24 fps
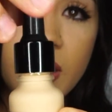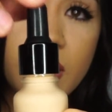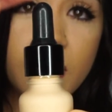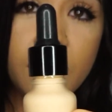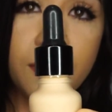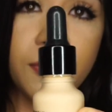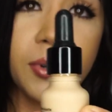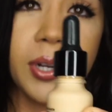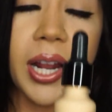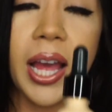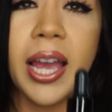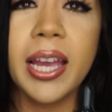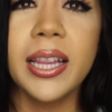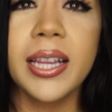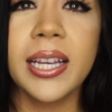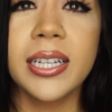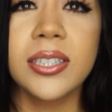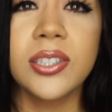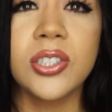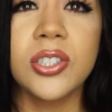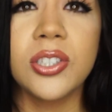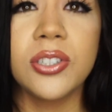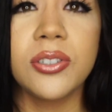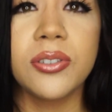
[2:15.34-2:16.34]
What I
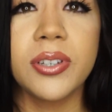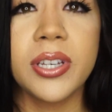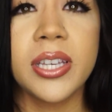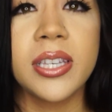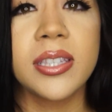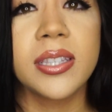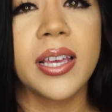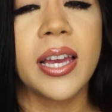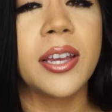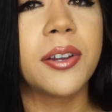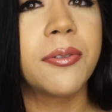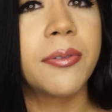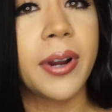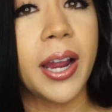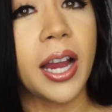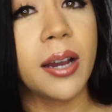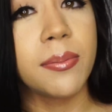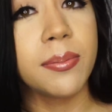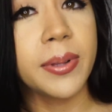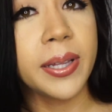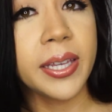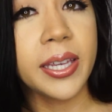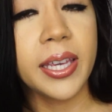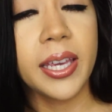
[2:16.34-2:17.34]
like to do is I
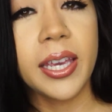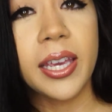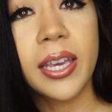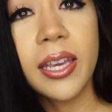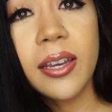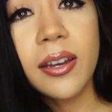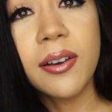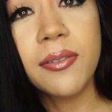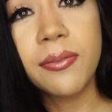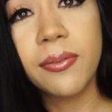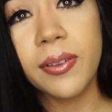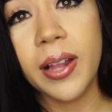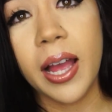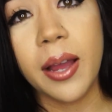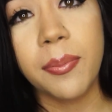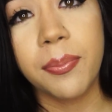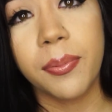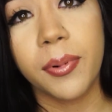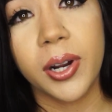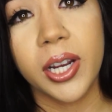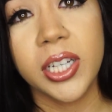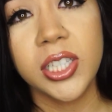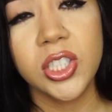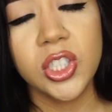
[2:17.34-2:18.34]
grab like a flat
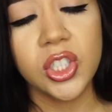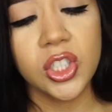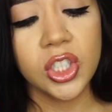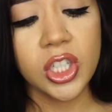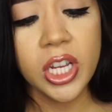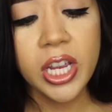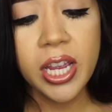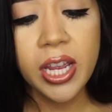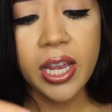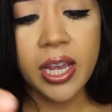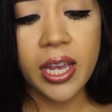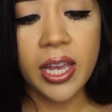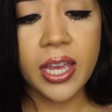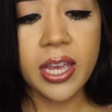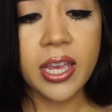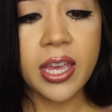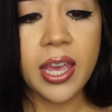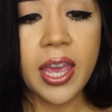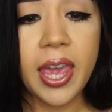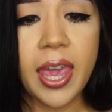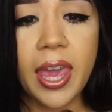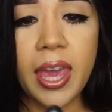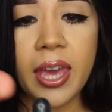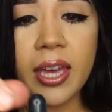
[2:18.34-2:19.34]
brush
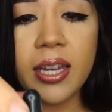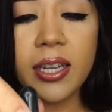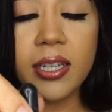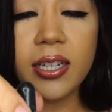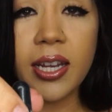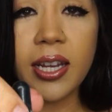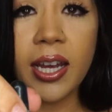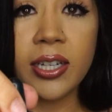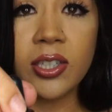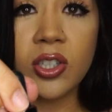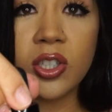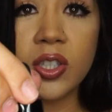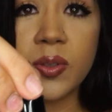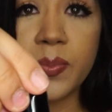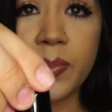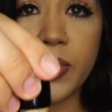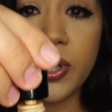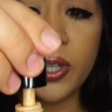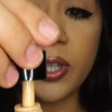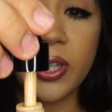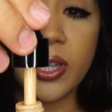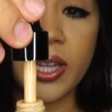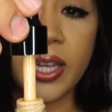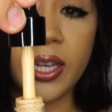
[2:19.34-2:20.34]
and I just
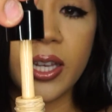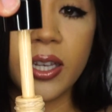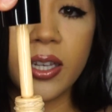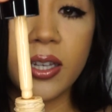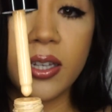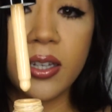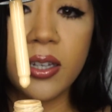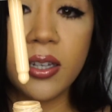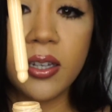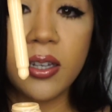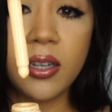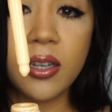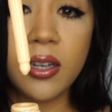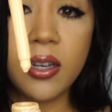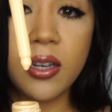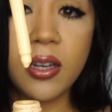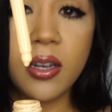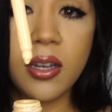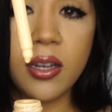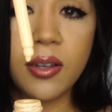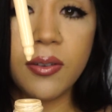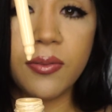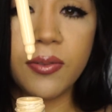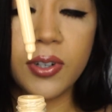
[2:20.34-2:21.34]
put, like,
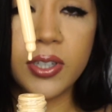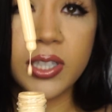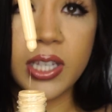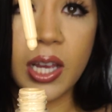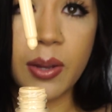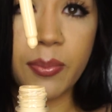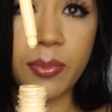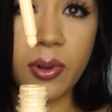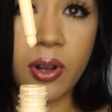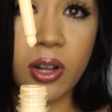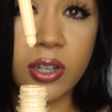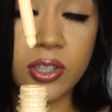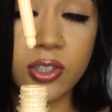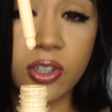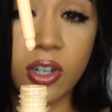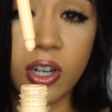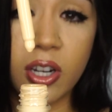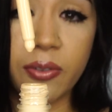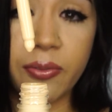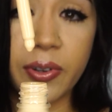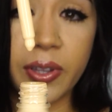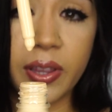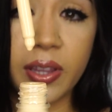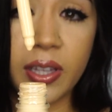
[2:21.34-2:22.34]
for example, I'll start
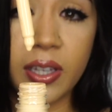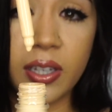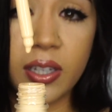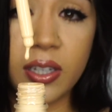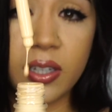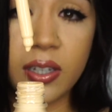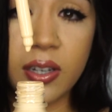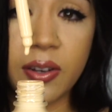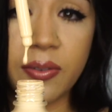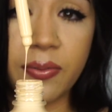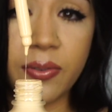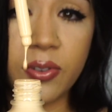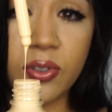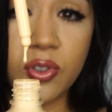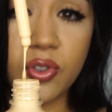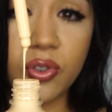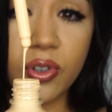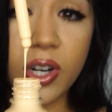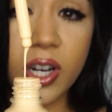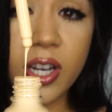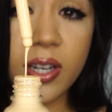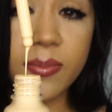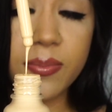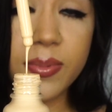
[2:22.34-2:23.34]
off with like a few
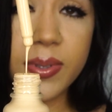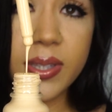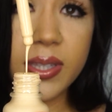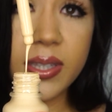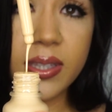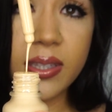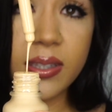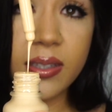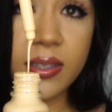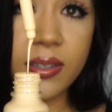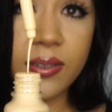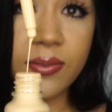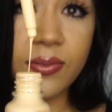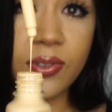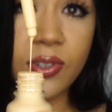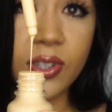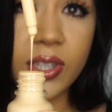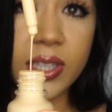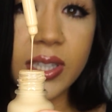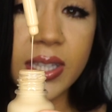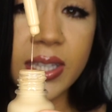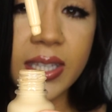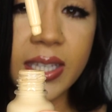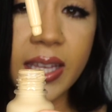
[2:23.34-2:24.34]
drops. You
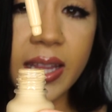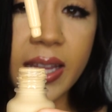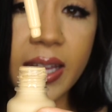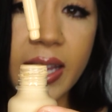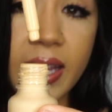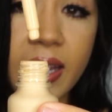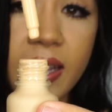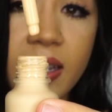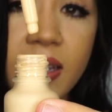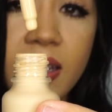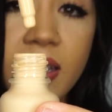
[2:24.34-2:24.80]
can see that.